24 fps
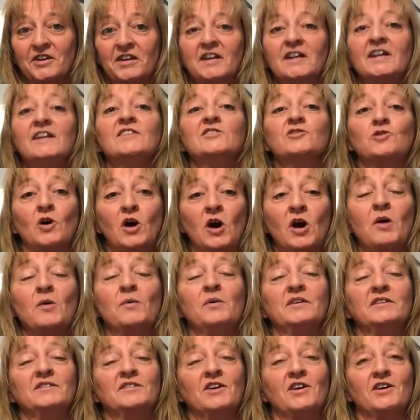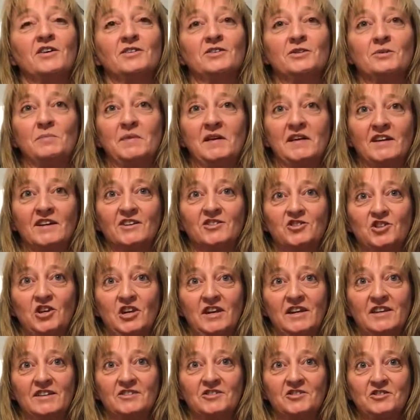it's always hard to make a change.